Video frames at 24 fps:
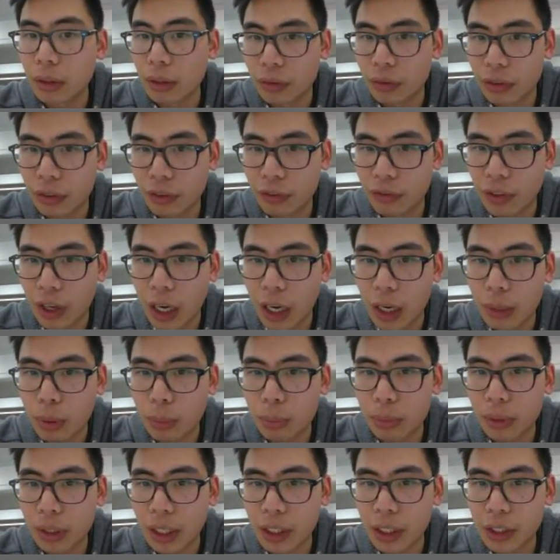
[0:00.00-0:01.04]
of the fly
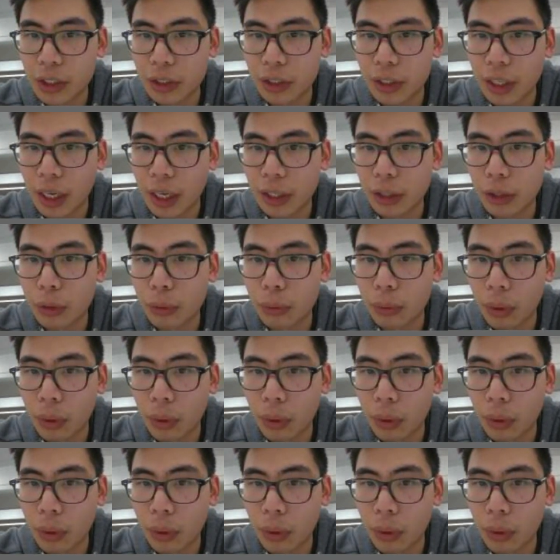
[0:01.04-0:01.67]
population that